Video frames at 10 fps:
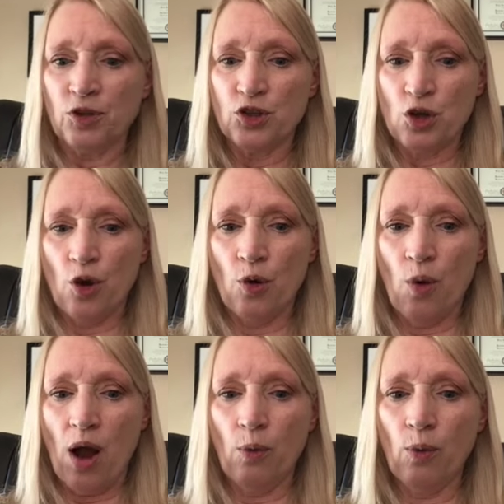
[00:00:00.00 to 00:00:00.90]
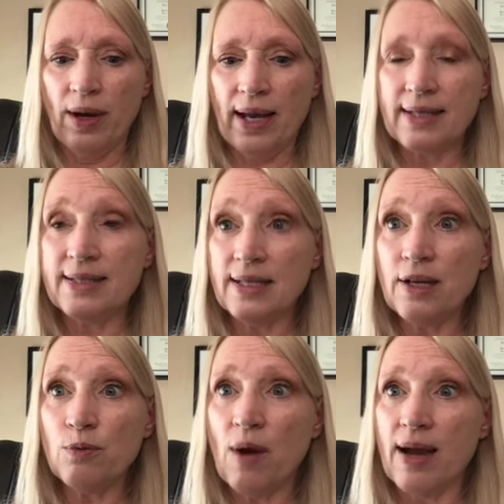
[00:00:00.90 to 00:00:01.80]
So what I
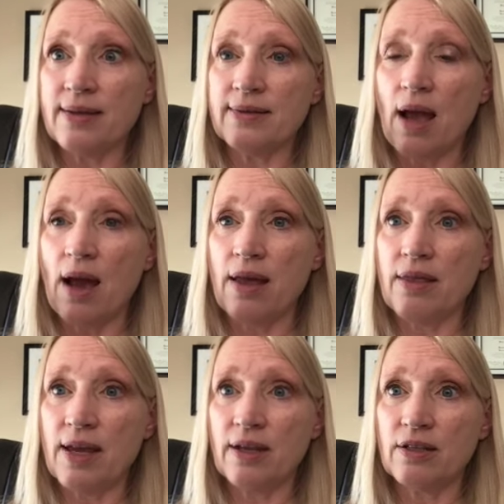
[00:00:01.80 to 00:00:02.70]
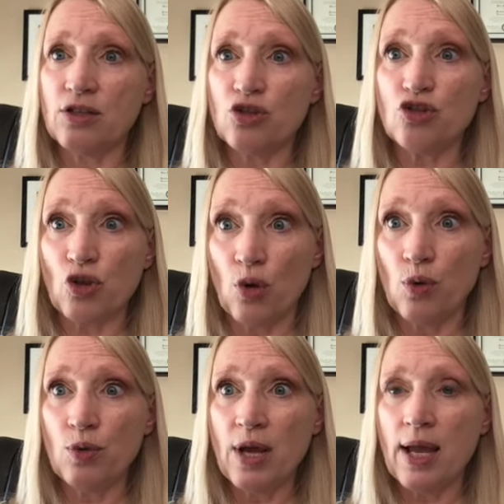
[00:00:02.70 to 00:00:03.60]
did was I then
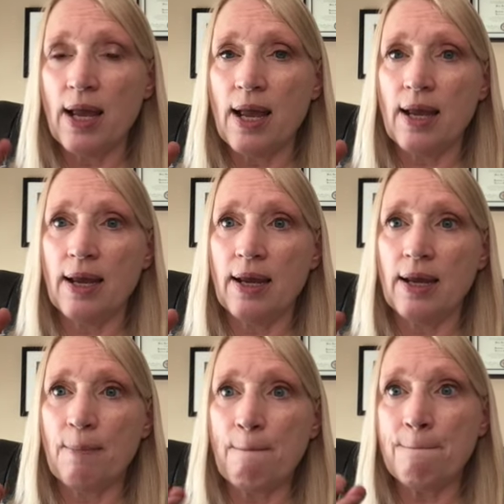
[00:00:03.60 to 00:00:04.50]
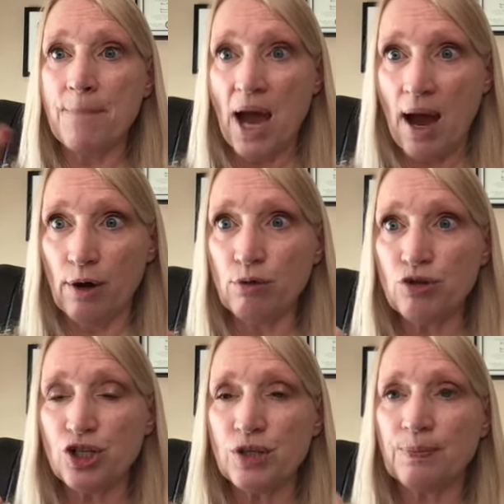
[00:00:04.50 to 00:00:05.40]
sewed a
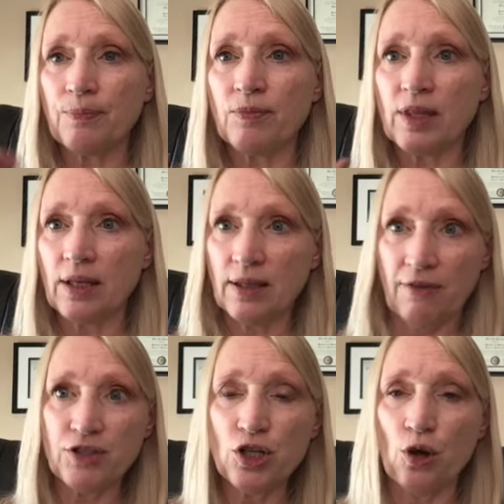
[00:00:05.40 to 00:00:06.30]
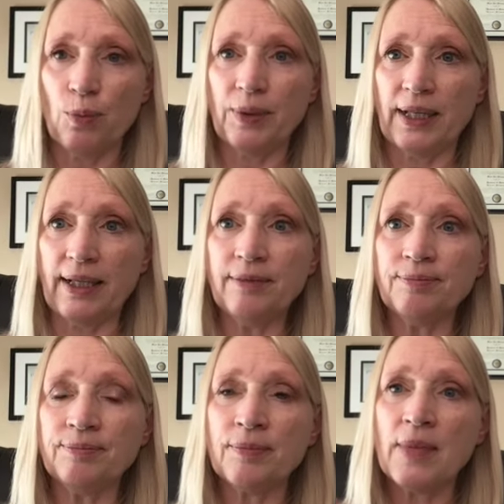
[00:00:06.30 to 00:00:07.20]
pouch, left an opening,
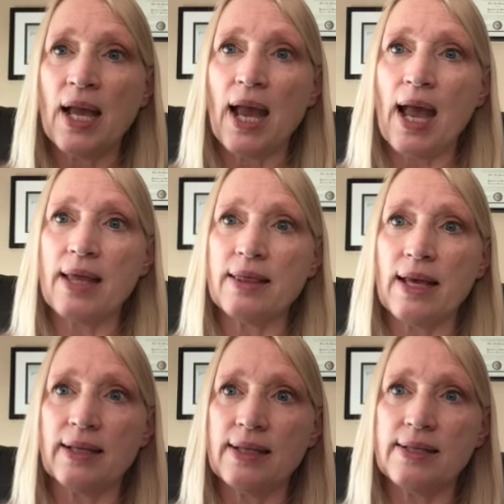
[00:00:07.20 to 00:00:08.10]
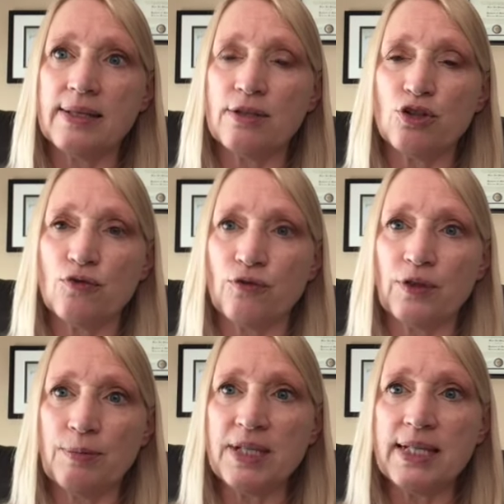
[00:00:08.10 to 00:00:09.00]
and then
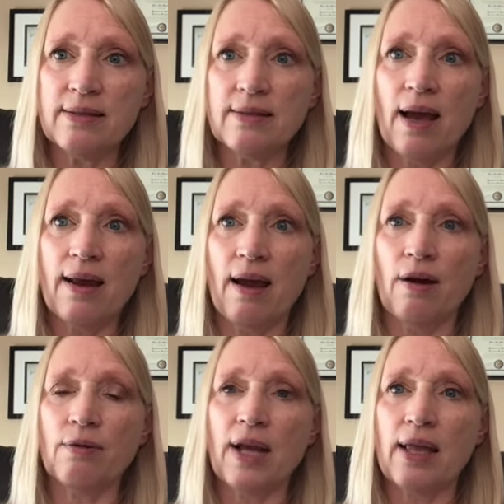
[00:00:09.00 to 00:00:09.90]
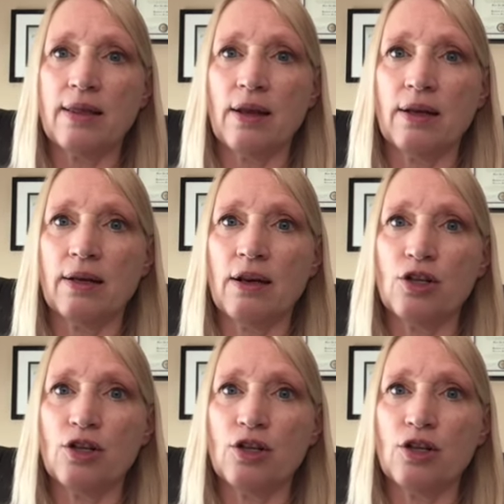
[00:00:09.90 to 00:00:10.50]
flipped it inside out, and then